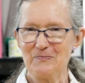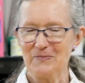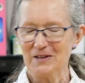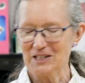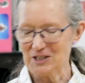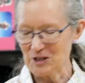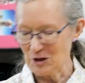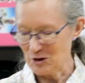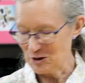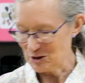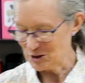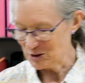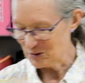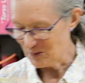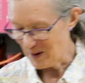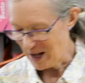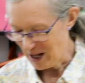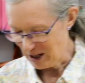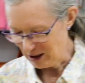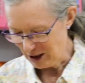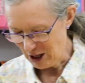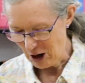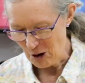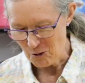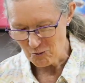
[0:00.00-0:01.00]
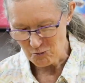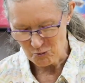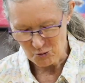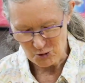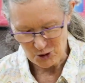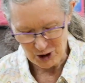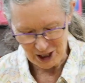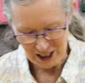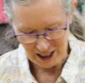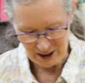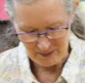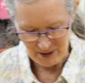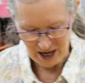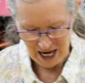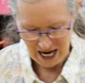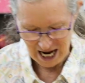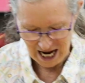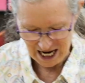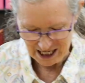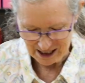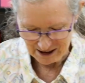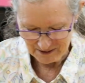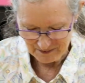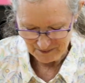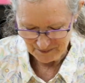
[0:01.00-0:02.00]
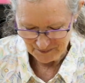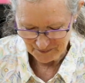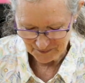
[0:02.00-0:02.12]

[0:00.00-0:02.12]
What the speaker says: It's going to smell really bad.